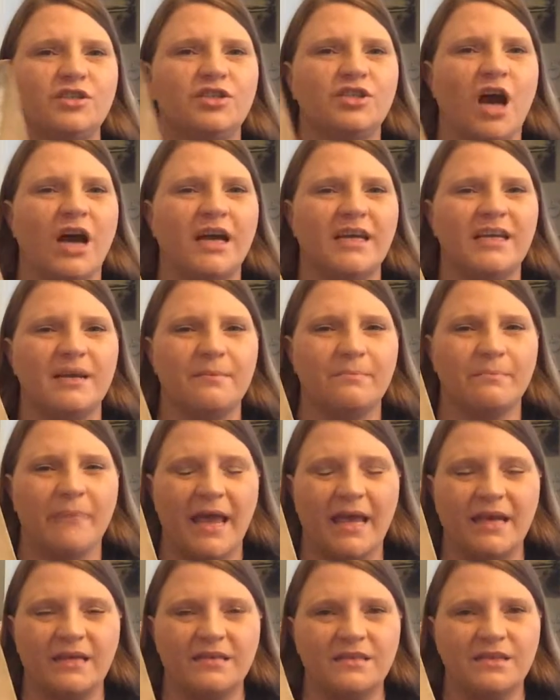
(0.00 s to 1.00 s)
giant
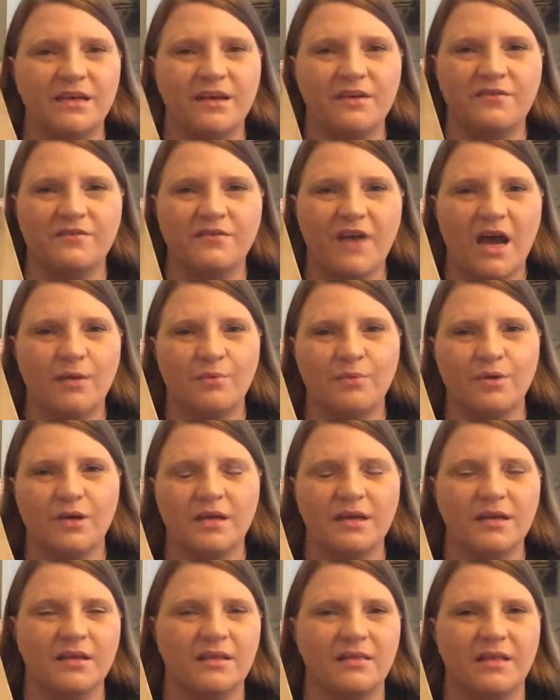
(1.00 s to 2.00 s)
panda
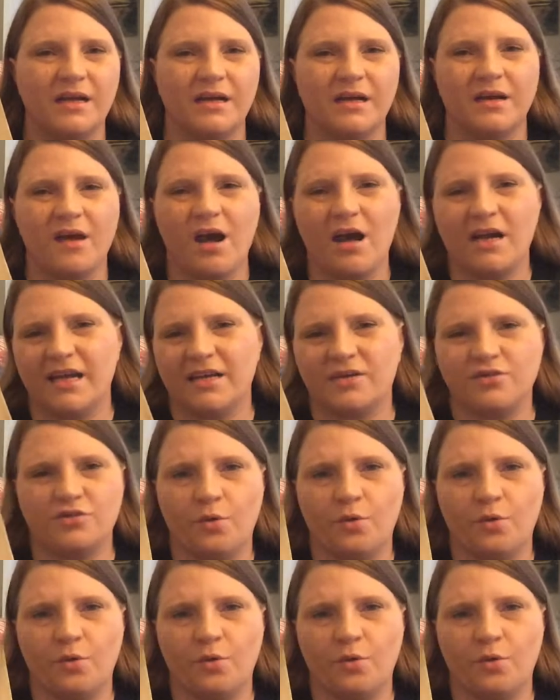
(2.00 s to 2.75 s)
fabric that I got at